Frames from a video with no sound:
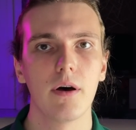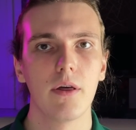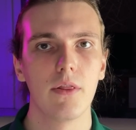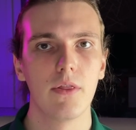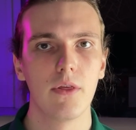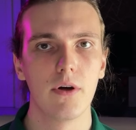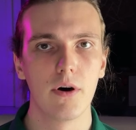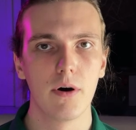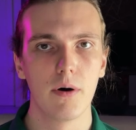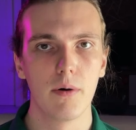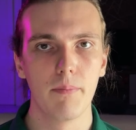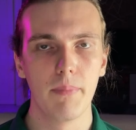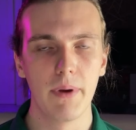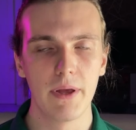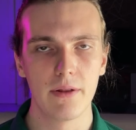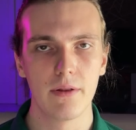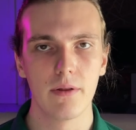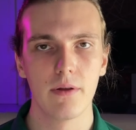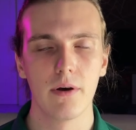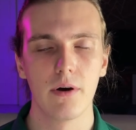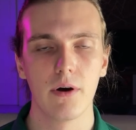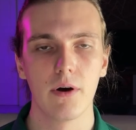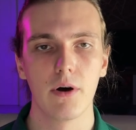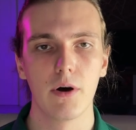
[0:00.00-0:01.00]
the
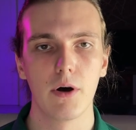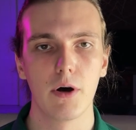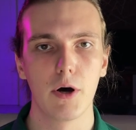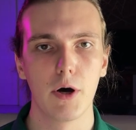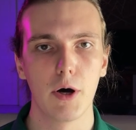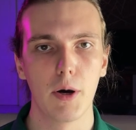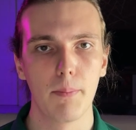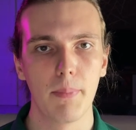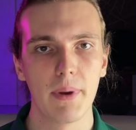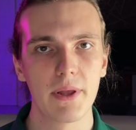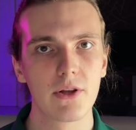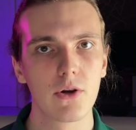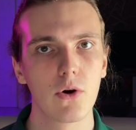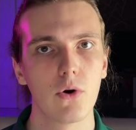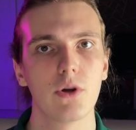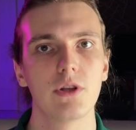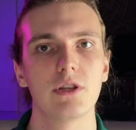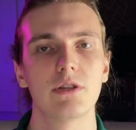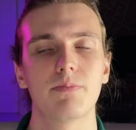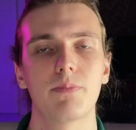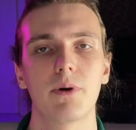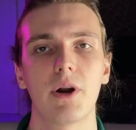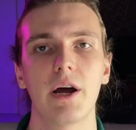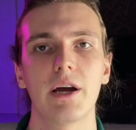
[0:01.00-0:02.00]

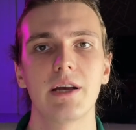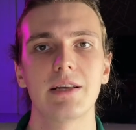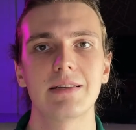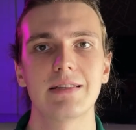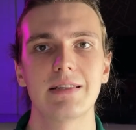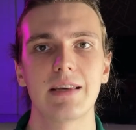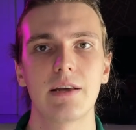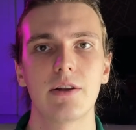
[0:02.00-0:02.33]
Bitcoin's price,